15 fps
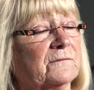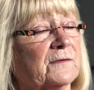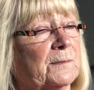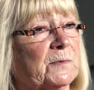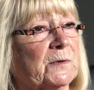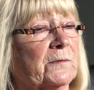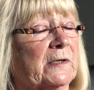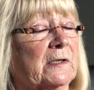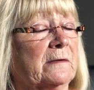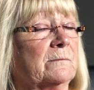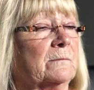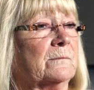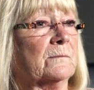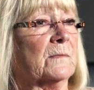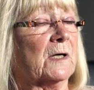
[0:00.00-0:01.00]
February,
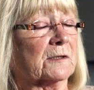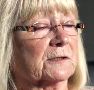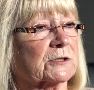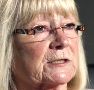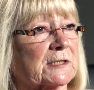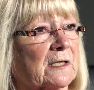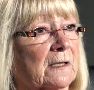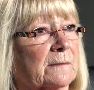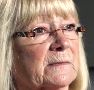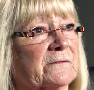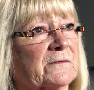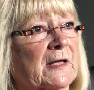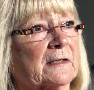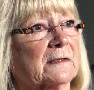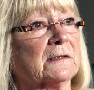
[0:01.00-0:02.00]
March time
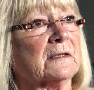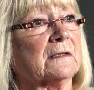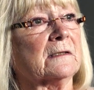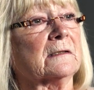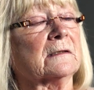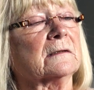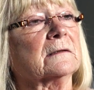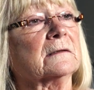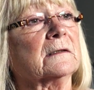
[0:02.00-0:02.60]
of that year.